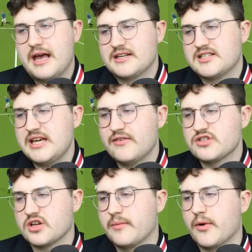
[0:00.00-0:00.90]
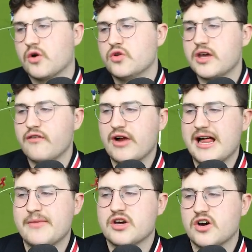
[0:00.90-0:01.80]
Stevens on the ball, looking for
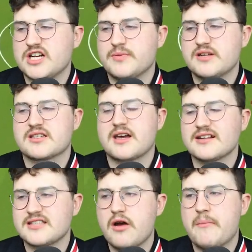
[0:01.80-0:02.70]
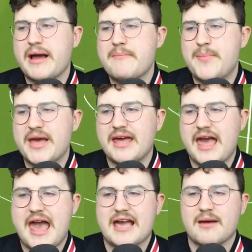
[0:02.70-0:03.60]
Ian McCoist, but it's cut out by Big
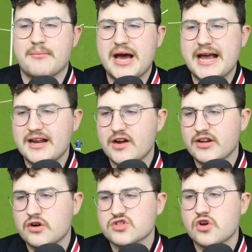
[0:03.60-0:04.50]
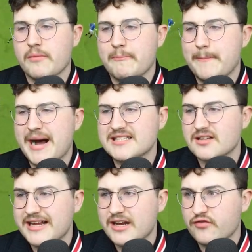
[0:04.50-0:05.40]
Eck, and Brian Irvine goes long.
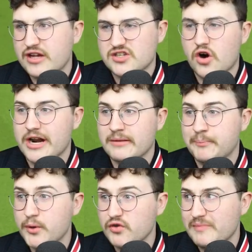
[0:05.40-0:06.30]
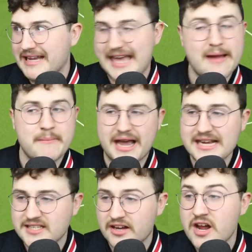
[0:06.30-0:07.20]
Patalainen flicks it on, and Booth might get in
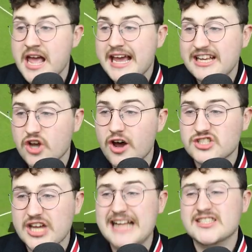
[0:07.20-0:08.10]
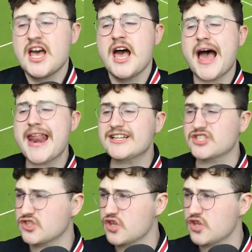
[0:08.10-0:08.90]
behind here. He's got a chance, and it's